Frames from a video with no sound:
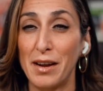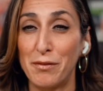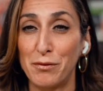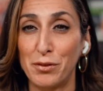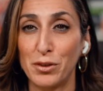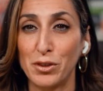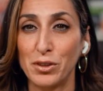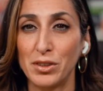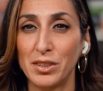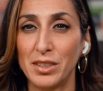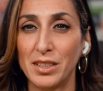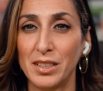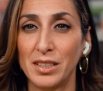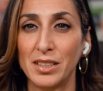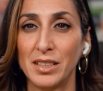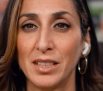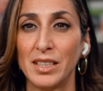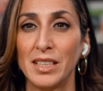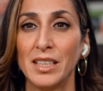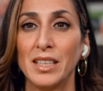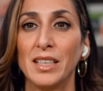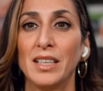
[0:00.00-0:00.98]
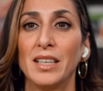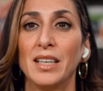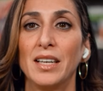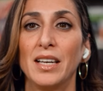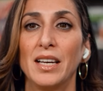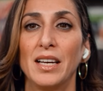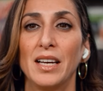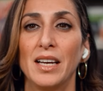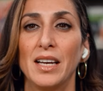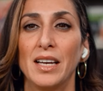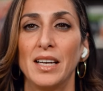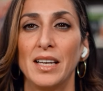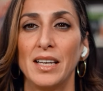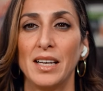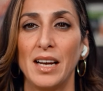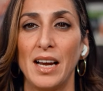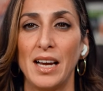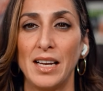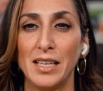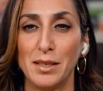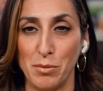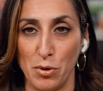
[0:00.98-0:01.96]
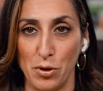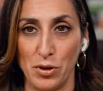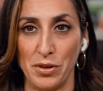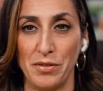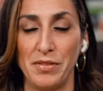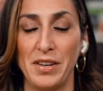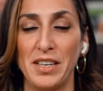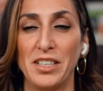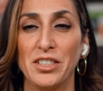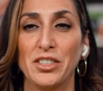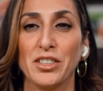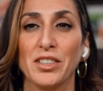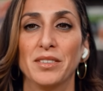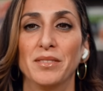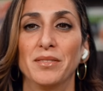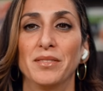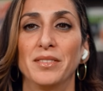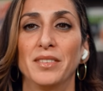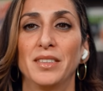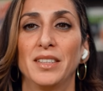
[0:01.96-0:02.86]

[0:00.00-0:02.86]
effort and motivation.